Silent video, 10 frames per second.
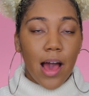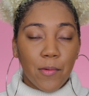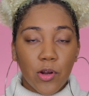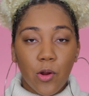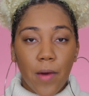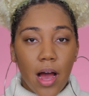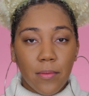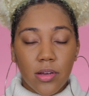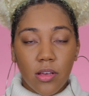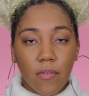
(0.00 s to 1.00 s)
I'm going to do my
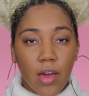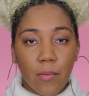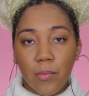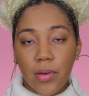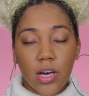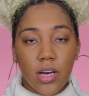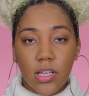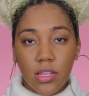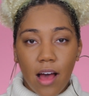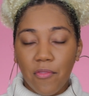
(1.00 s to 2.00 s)
eyebrows off camera
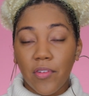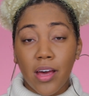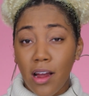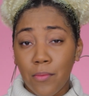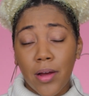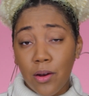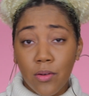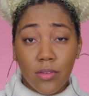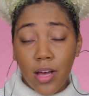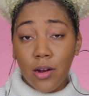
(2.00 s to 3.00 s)
because I feel like everybody
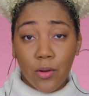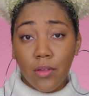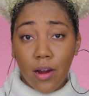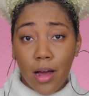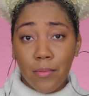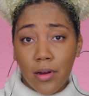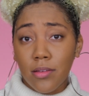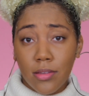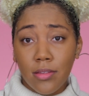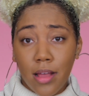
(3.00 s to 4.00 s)
knows how to do their
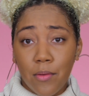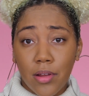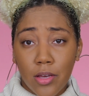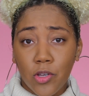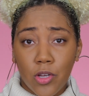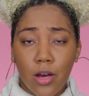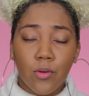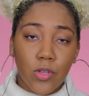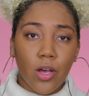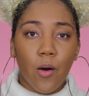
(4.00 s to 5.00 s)
eyebrows nowadays, you know?
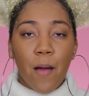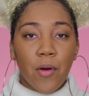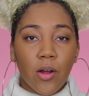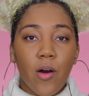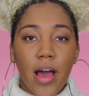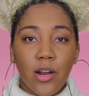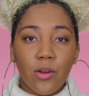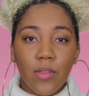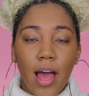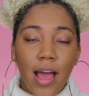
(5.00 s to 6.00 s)
So I'm going to go ahead and
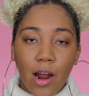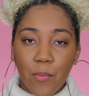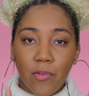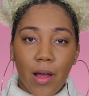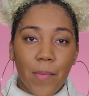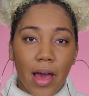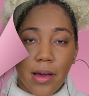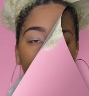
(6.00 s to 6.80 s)
do that and I'll be right back.